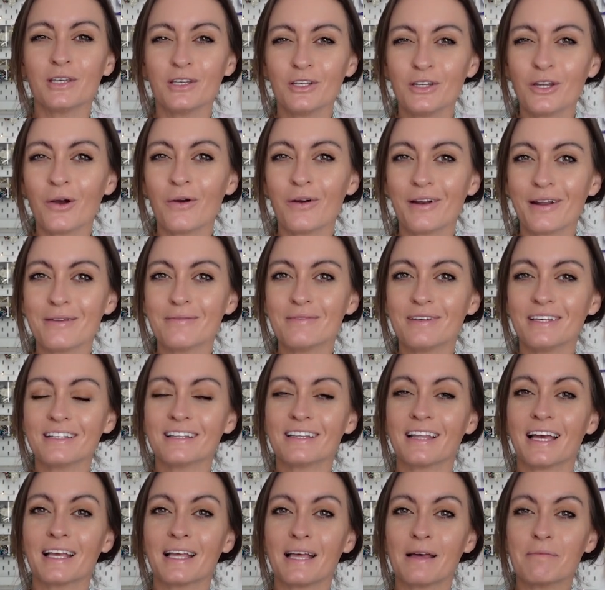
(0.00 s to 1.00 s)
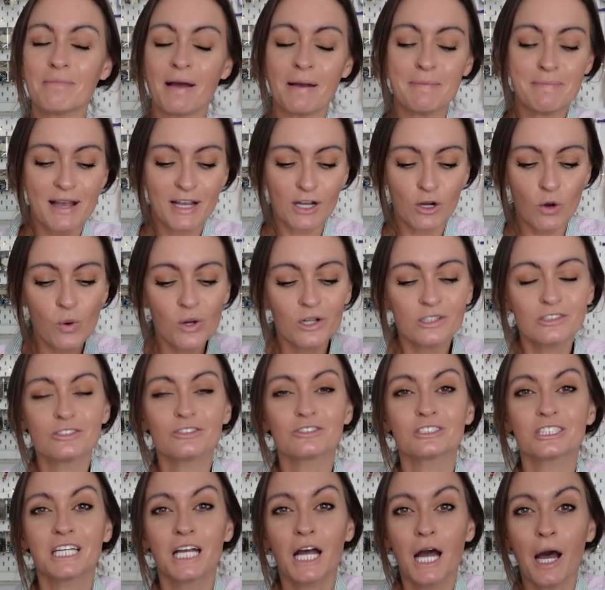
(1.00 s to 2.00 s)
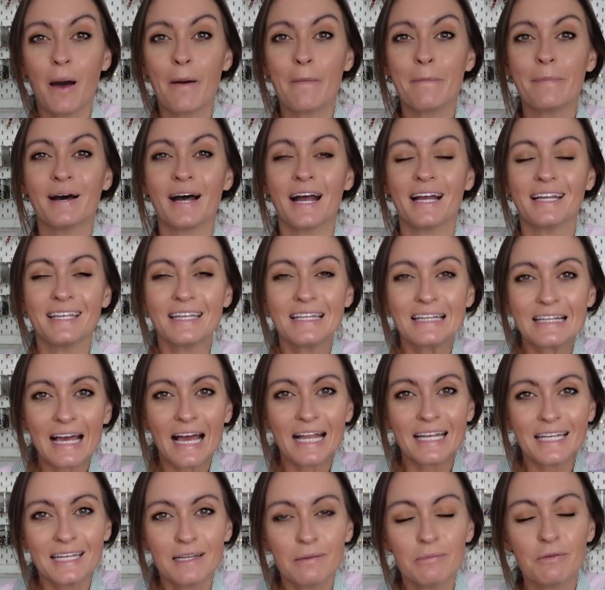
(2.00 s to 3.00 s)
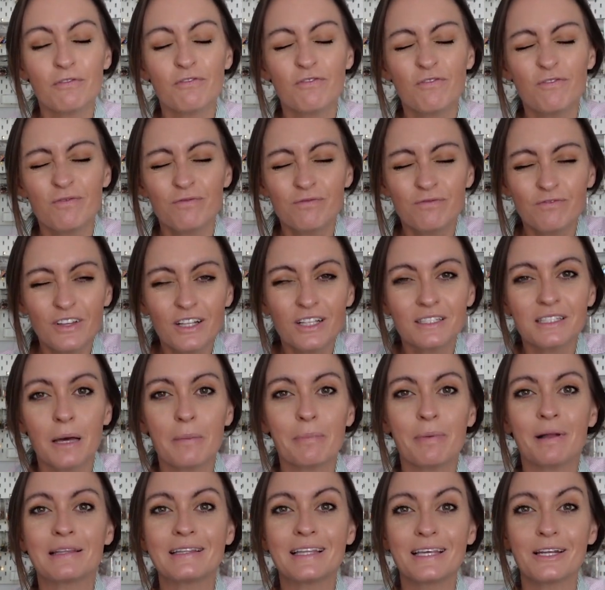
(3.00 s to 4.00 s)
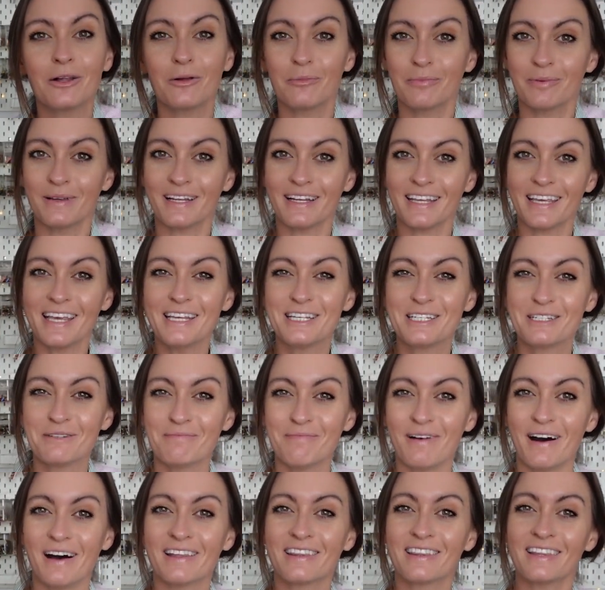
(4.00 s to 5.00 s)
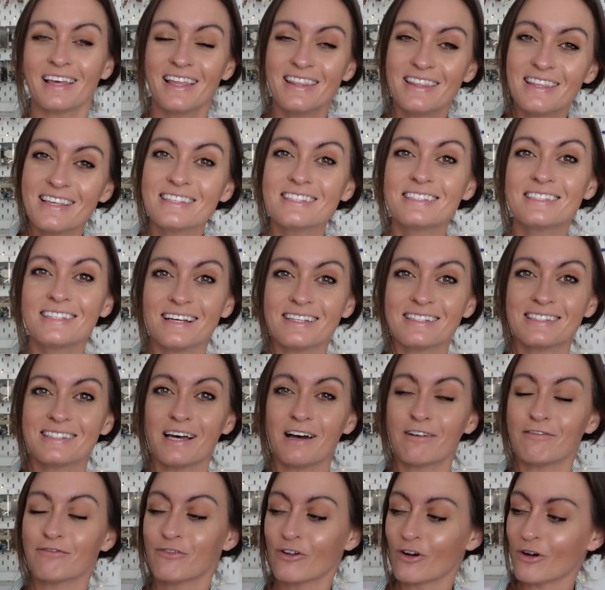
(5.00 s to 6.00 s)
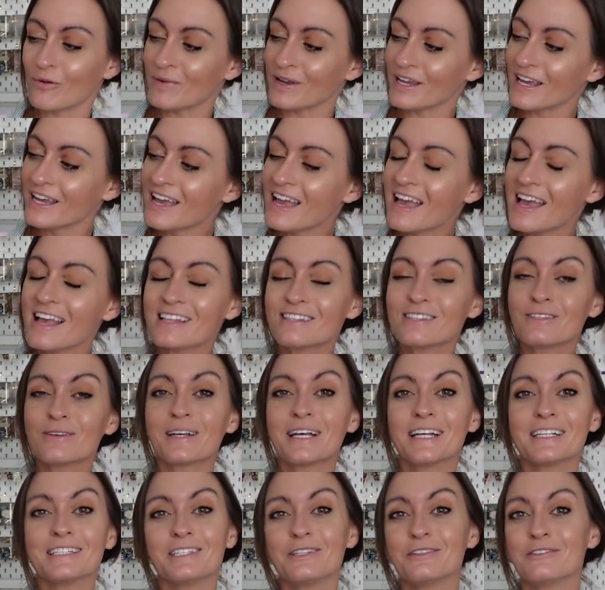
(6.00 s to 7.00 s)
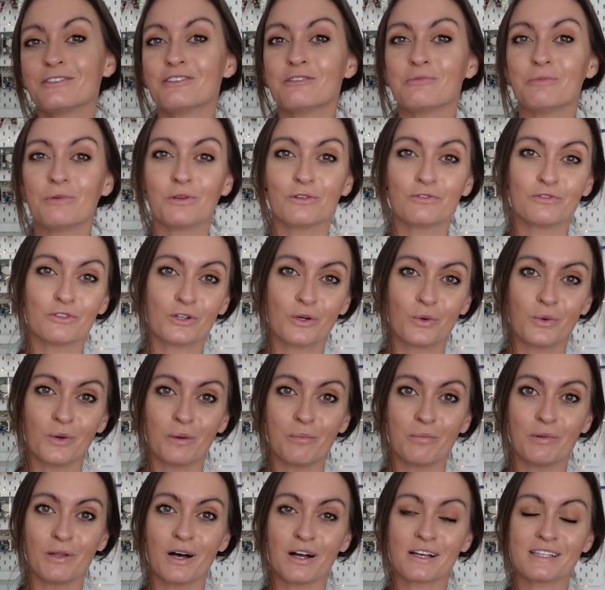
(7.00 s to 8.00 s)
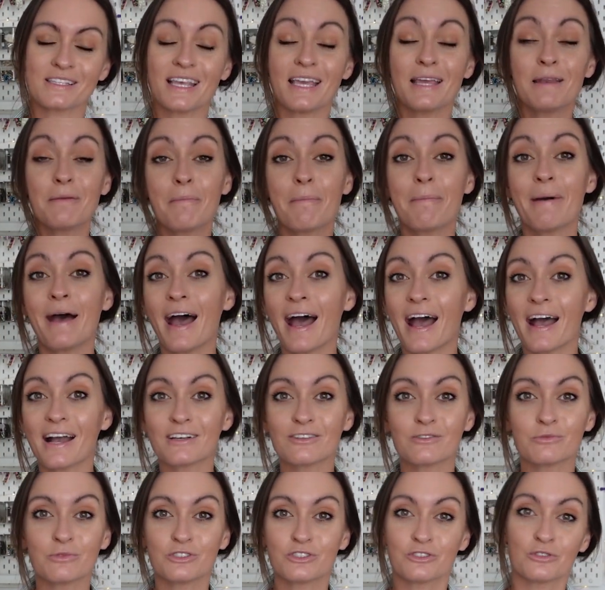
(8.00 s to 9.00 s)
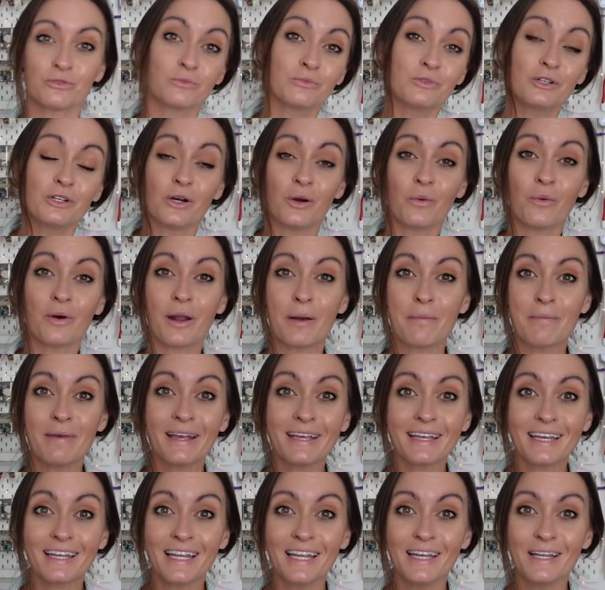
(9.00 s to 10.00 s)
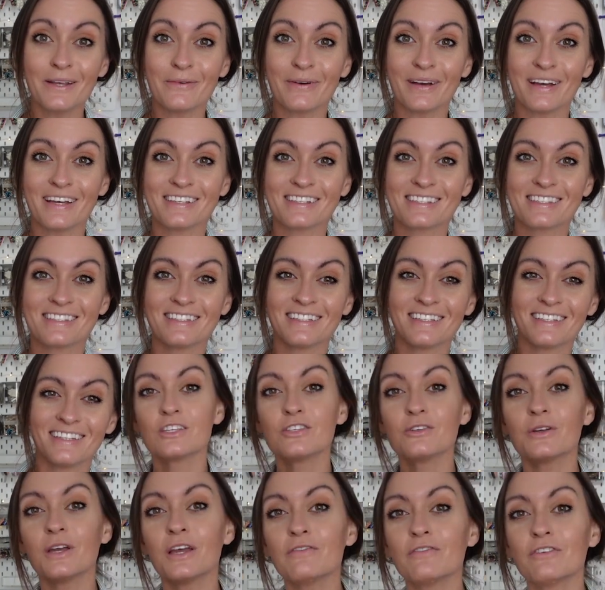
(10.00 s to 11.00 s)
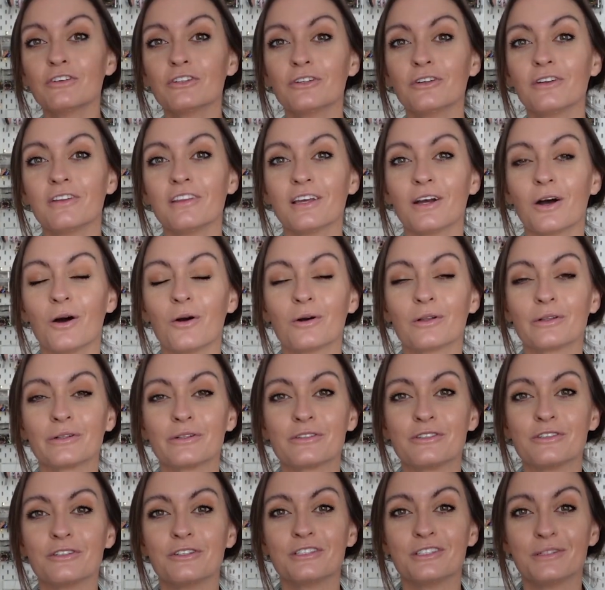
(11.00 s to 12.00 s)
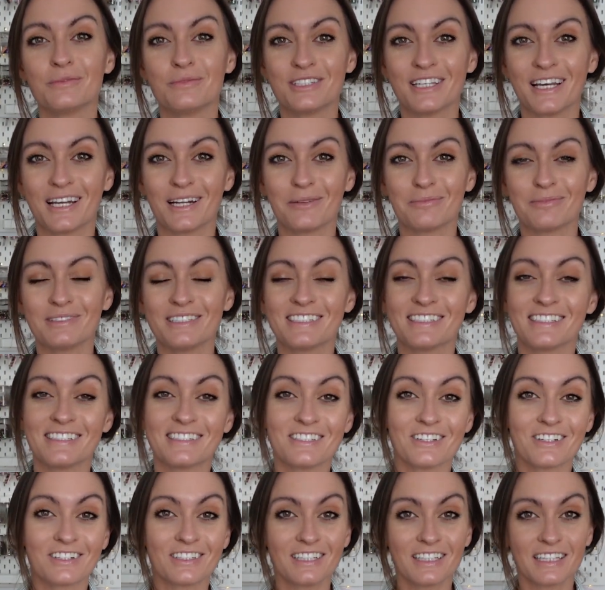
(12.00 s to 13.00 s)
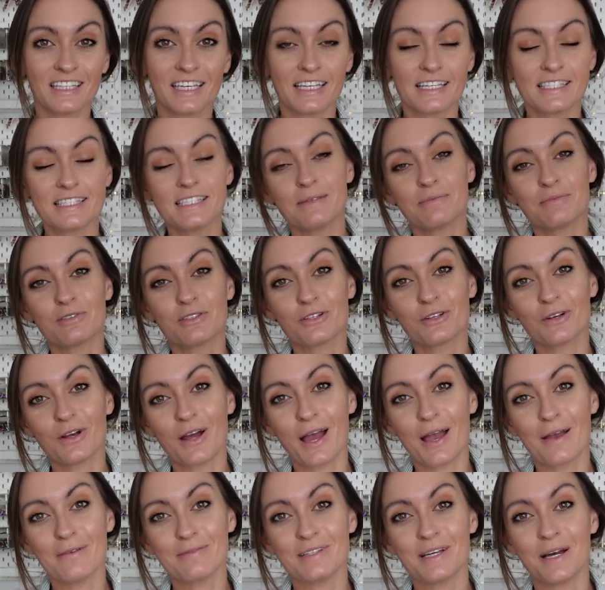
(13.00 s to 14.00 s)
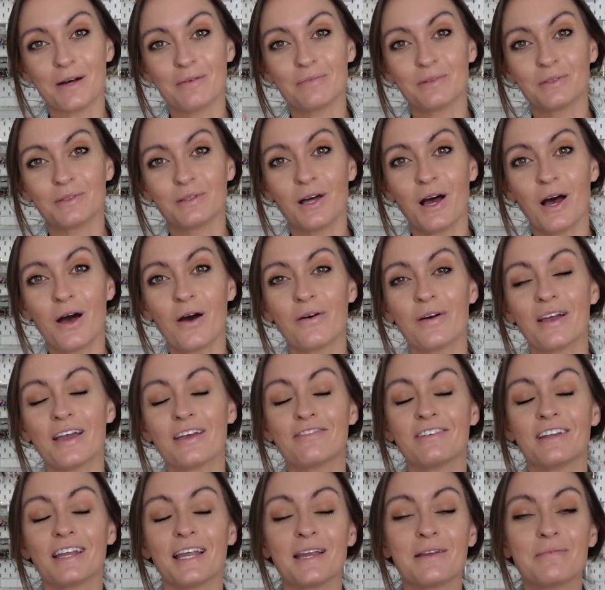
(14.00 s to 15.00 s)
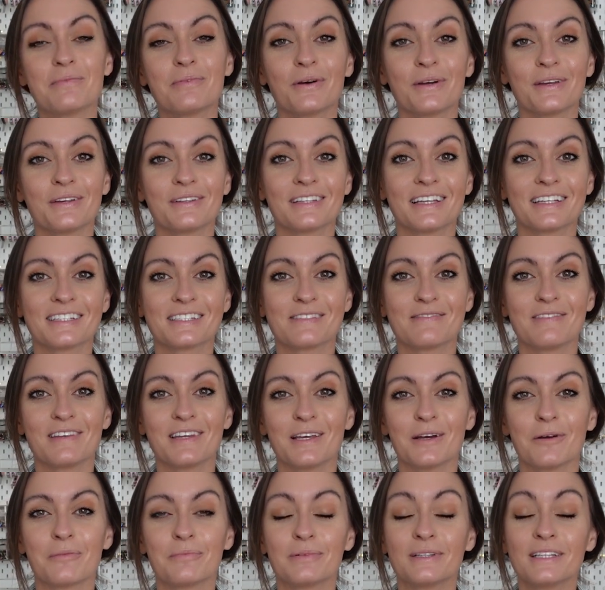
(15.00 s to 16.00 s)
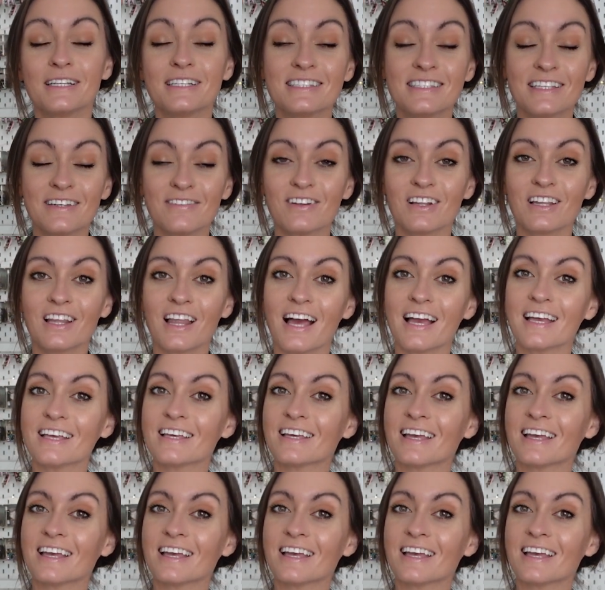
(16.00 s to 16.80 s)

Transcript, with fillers: You know what I mean? Like my quilter's cup, I need to be filled up a little bit each month, and this does that for me. And so I get to use these beautiful quilt blocks in bags, which are, you know, what I'm making anyways. So if you're new to the OklaRoots YouTube channel, please consider clicking subscribe down below. If at any point you like this video, please give it a like.